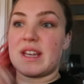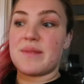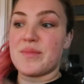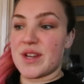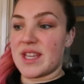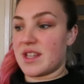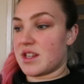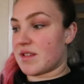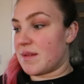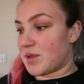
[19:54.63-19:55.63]
I'll put it in the
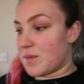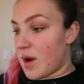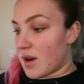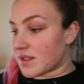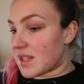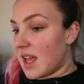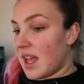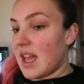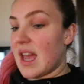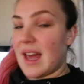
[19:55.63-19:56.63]
description box,
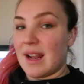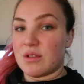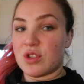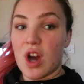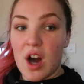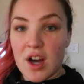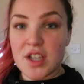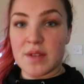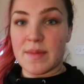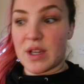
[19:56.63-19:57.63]
and I'll
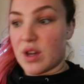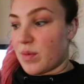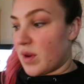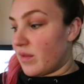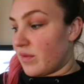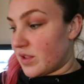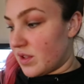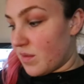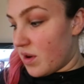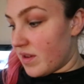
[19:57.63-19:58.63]
charge my GoPro for
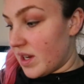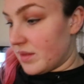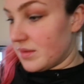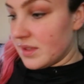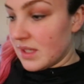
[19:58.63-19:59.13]
tomorrow.